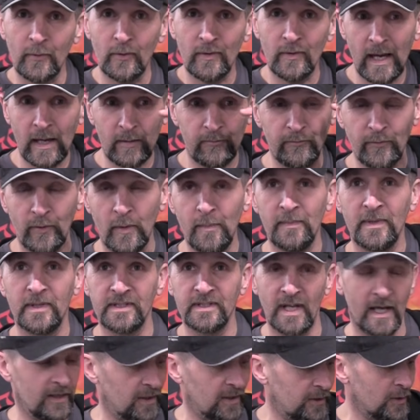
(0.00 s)
crack, boom,
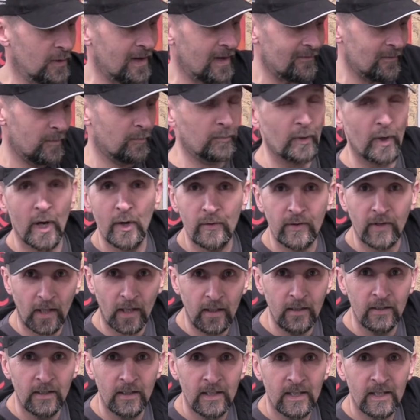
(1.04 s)
done. And you haven't
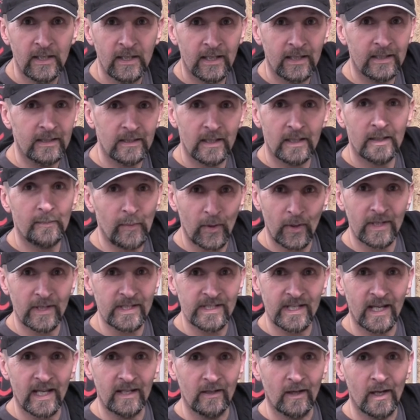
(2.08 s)
broken a bottle of
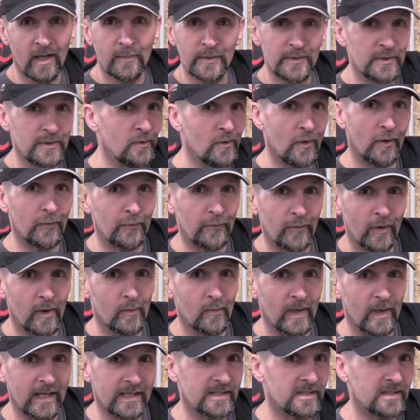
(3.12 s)
saline, which you've got to throw
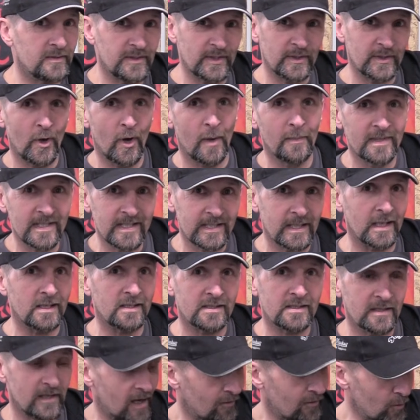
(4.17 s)
away. So just common
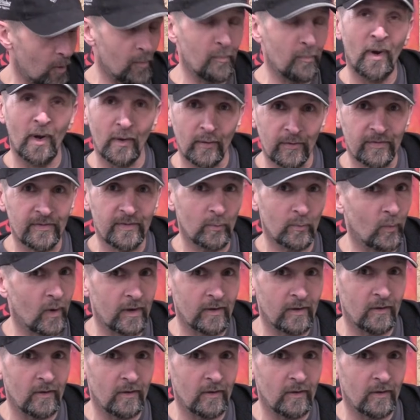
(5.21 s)
sense. I've got both, why